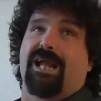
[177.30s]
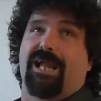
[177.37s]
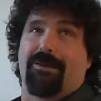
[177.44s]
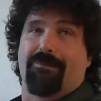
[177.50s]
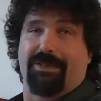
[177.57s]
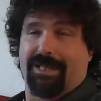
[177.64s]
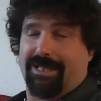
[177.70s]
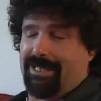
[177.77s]

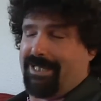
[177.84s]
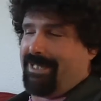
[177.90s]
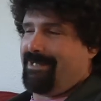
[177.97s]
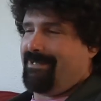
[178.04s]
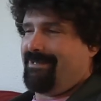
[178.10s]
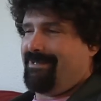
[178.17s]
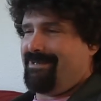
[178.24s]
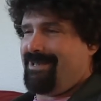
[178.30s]
completely
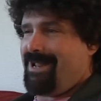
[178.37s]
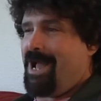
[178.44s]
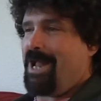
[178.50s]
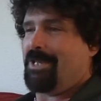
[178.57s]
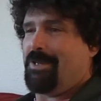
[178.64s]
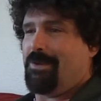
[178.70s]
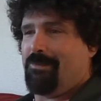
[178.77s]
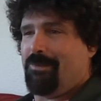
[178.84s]

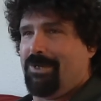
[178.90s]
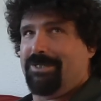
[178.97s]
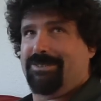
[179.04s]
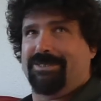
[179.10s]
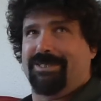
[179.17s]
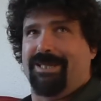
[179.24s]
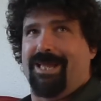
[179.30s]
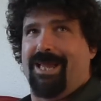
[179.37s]

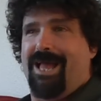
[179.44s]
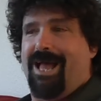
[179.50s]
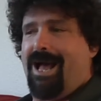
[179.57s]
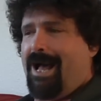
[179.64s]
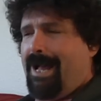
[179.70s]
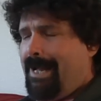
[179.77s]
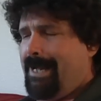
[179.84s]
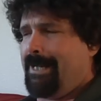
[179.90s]
non-humorous.
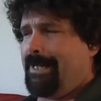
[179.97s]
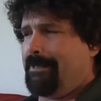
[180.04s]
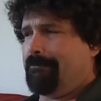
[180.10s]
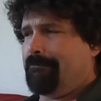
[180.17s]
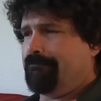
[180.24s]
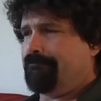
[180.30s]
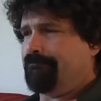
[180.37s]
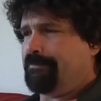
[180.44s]

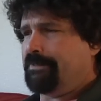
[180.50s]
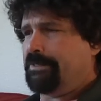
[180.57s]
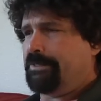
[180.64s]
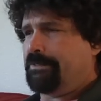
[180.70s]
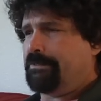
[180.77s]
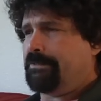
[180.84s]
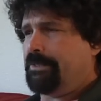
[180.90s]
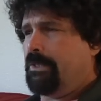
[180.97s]

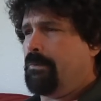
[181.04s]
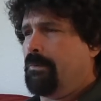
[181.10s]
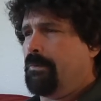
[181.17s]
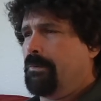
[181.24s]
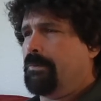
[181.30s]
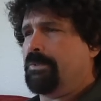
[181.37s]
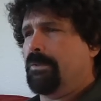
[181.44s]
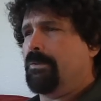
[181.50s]
So
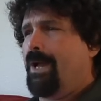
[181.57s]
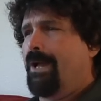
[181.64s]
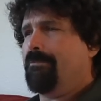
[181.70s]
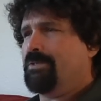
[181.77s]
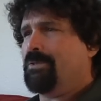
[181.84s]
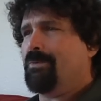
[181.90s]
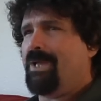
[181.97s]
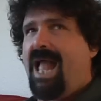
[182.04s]
I
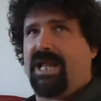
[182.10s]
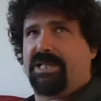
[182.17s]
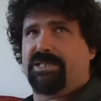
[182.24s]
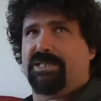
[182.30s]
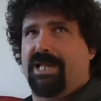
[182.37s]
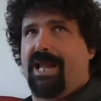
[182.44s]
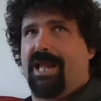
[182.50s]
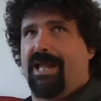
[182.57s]
was a
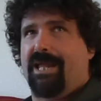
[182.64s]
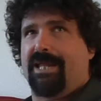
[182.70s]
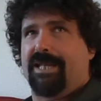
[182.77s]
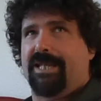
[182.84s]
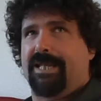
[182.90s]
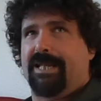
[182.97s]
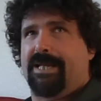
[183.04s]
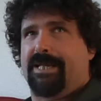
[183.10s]
reaction guy,
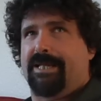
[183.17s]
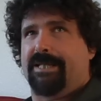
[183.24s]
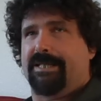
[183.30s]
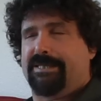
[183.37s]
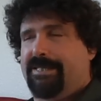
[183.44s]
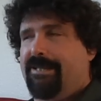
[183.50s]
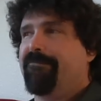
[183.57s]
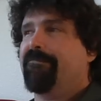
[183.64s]
and
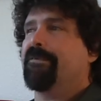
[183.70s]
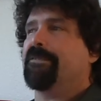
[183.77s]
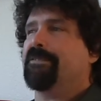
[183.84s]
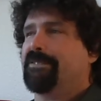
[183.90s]
it's different.